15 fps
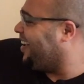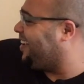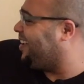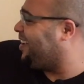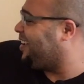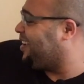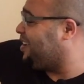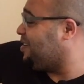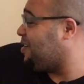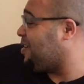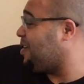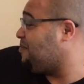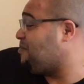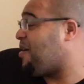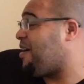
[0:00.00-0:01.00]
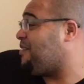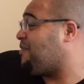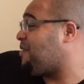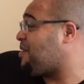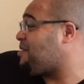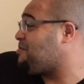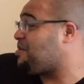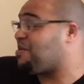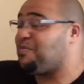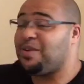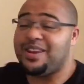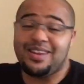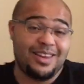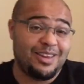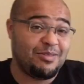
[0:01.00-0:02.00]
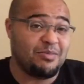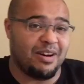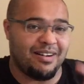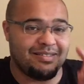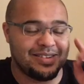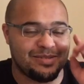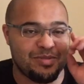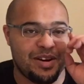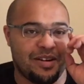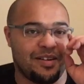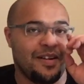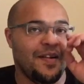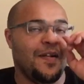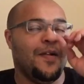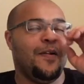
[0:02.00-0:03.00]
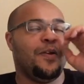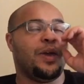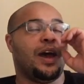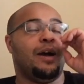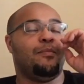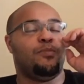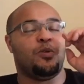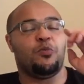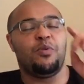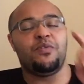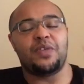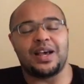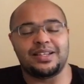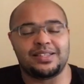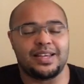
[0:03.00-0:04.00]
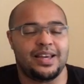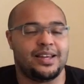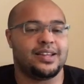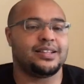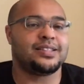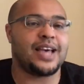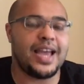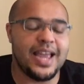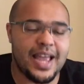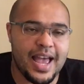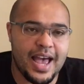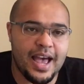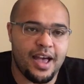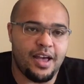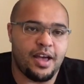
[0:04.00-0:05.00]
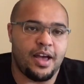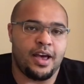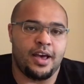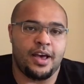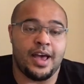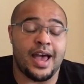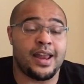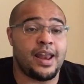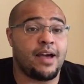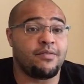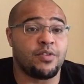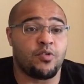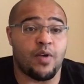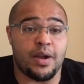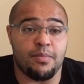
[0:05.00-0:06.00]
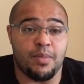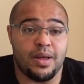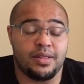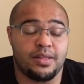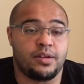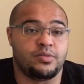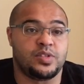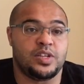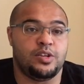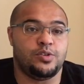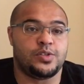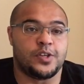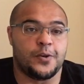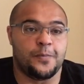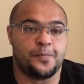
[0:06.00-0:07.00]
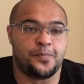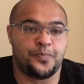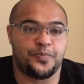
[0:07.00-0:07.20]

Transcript: it might very well be that you are as well. Um, with that said, take care uh, and have a great month. I'll see you soon.